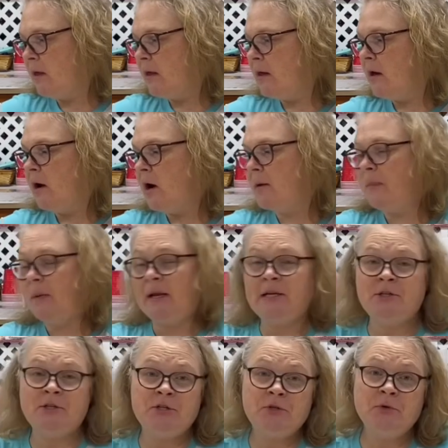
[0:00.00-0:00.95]
on
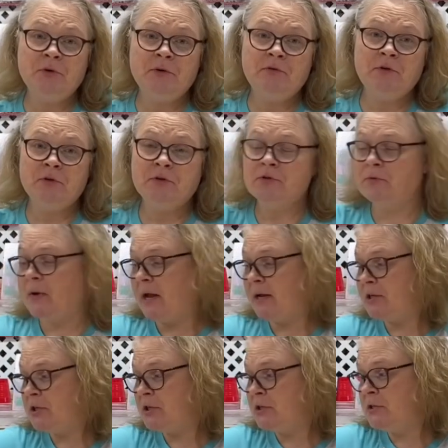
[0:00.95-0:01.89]
page 2 of your
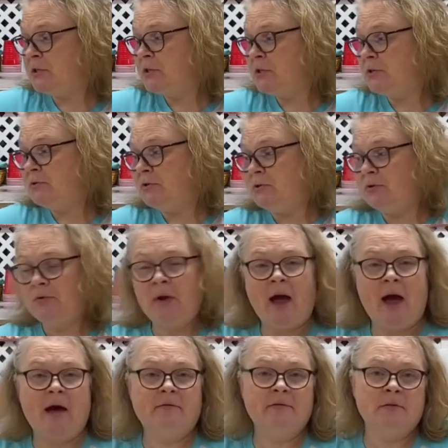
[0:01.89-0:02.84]
directions, you do
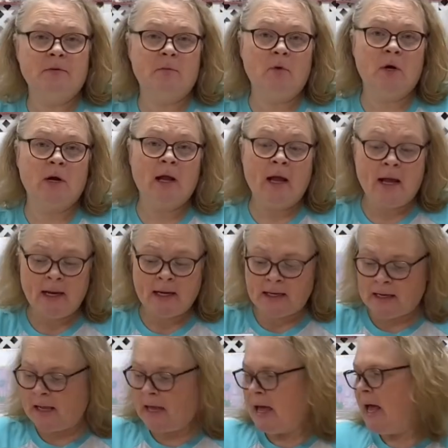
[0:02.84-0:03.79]
have some more
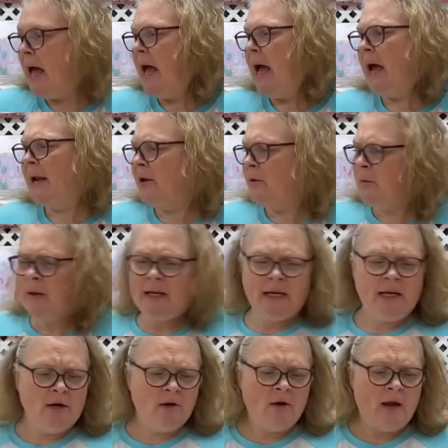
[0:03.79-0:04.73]
cutting. I don't want
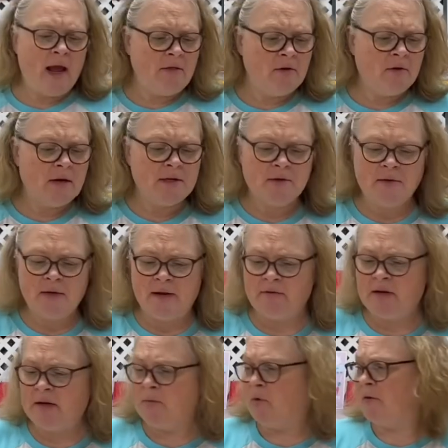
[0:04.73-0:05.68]
to hear, Heather, I don't have
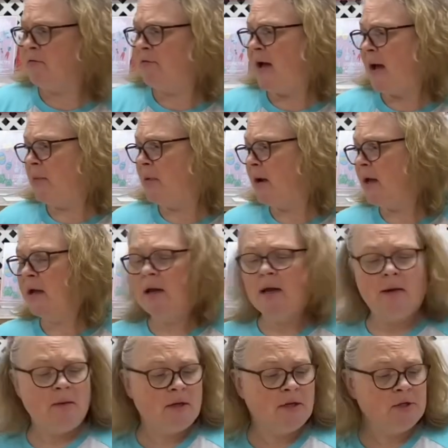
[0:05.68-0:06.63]
any more fabric,
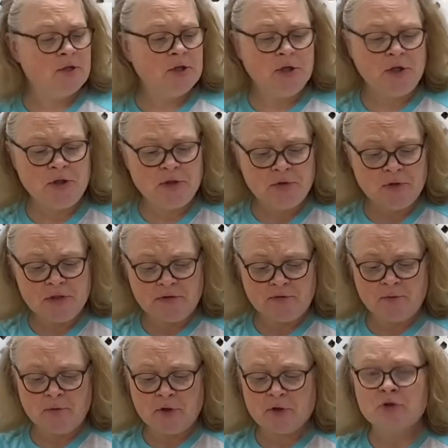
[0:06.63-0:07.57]
because you're going to do this
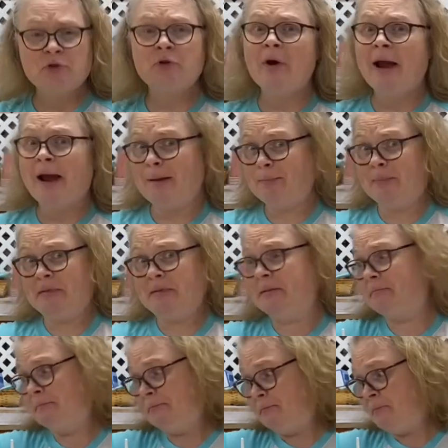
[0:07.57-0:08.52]
from your scraps.
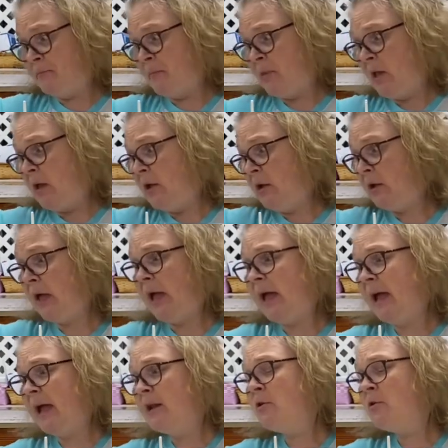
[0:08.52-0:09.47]
Okay,
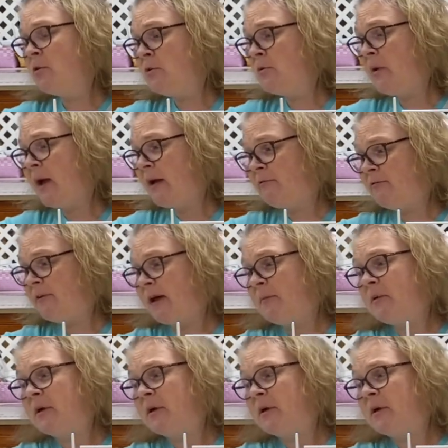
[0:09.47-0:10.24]
I know you have fabric